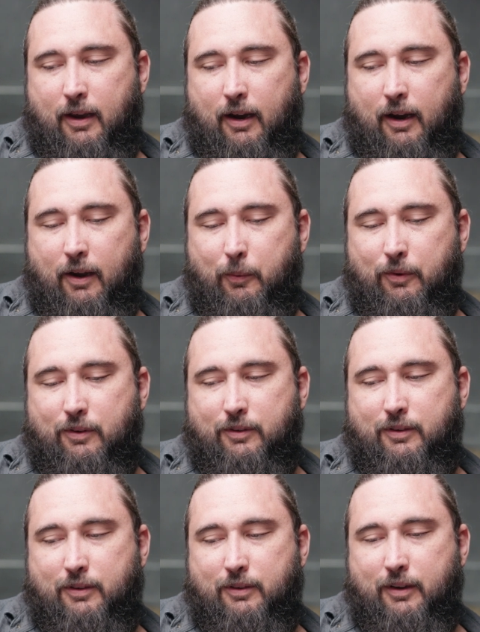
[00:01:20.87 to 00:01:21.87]
I
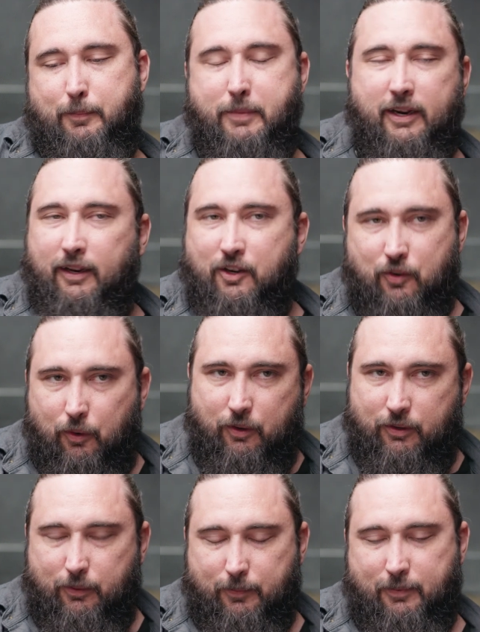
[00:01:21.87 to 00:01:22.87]
was immediately
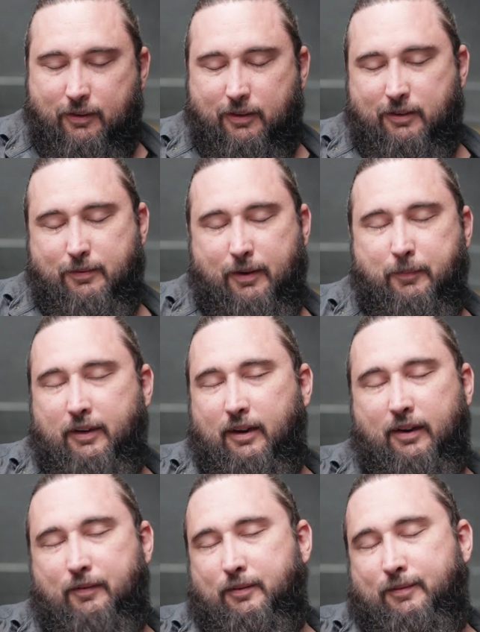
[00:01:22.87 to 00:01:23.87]
drawn to it, because it's something that
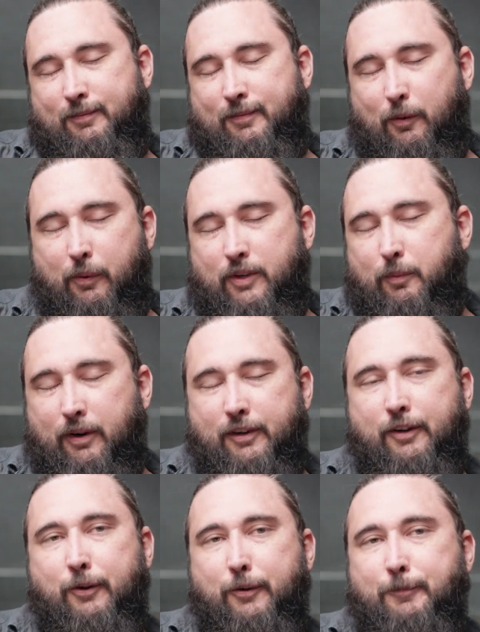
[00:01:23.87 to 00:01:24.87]
I've always wanted
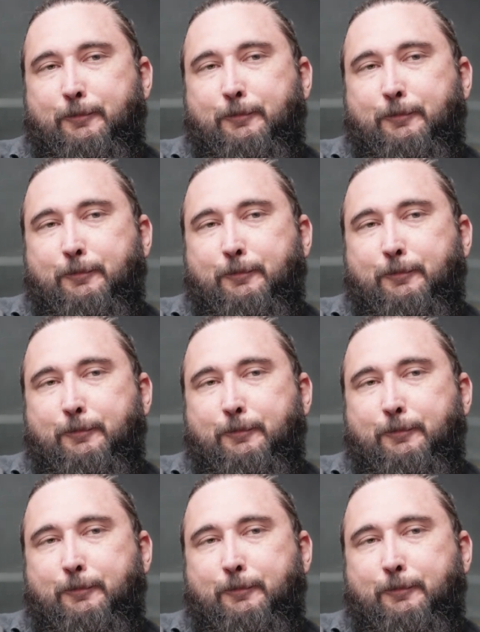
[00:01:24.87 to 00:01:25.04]
to do.